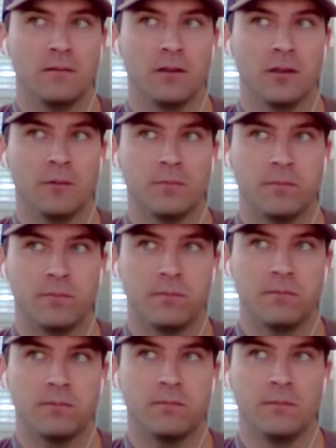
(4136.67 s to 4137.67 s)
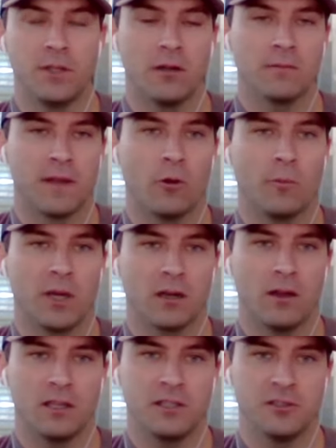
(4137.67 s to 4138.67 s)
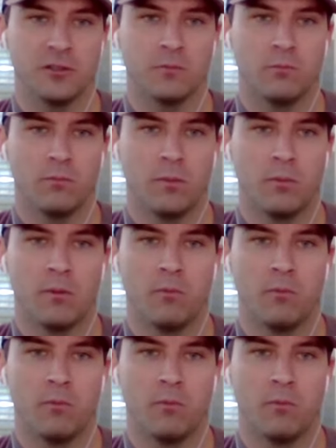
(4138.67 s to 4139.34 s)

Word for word: the you know that would make it a lot easier.